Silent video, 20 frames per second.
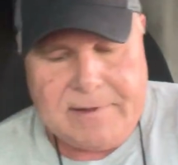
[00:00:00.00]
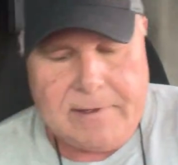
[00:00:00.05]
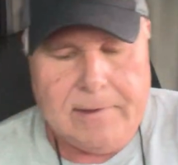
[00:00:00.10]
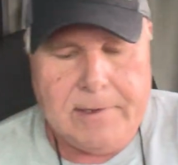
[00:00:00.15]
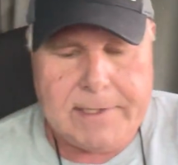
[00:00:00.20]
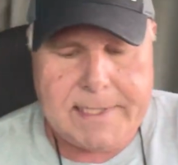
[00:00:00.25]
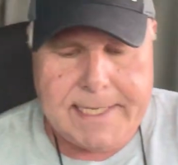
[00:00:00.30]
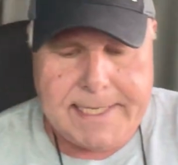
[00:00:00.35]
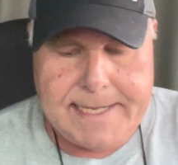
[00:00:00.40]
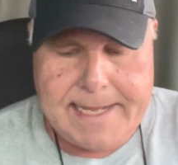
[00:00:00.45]

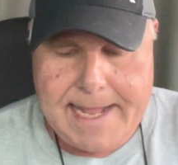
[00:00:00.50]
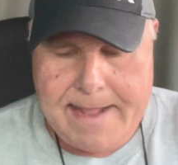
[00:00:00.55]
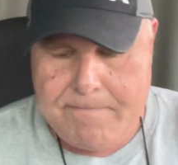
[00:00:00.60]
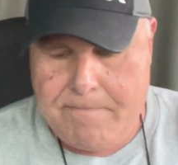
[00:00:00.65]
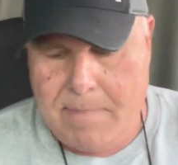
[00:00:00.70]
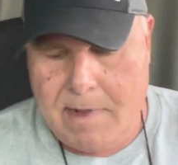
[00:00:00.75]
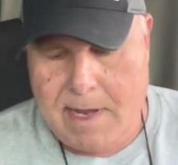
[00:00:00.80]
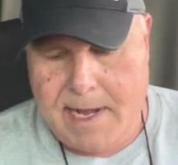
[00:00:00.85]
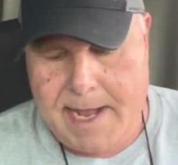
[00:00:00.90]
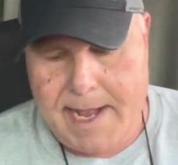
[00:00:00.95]
looking at
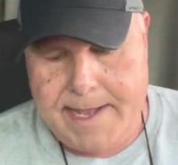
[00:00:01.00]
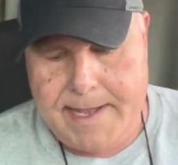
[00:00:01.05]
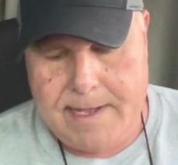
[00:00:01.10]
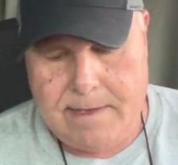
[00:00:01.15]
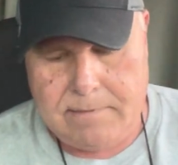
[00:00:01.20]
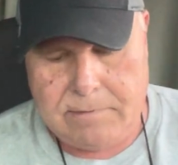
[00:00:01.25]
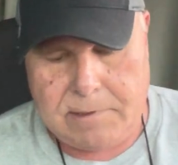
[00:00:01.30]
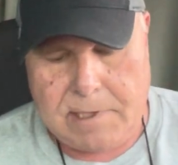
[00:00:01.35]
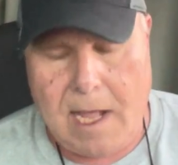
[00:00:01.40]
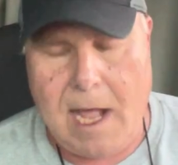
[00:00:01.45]
my
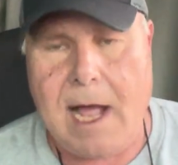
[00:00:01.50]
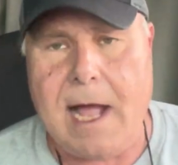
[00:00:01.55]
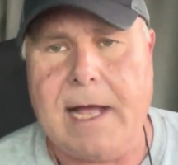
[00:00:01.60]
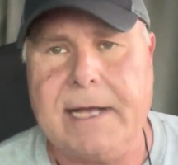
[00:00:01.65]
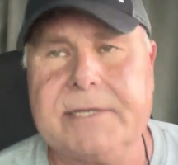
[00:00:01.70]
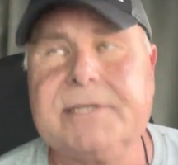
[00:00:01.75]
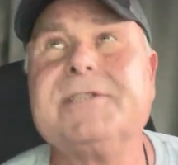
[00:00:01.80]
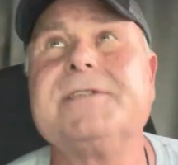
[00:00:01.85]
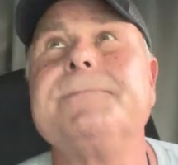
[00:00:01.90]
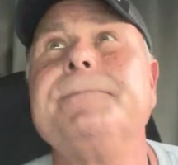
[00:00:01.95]

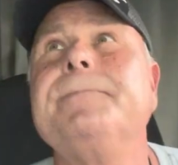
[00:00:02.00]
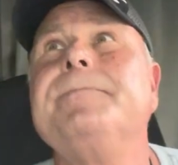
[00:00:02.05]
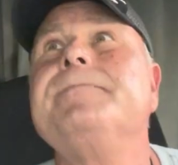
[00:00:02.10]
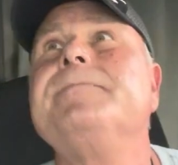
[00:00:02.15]
logs,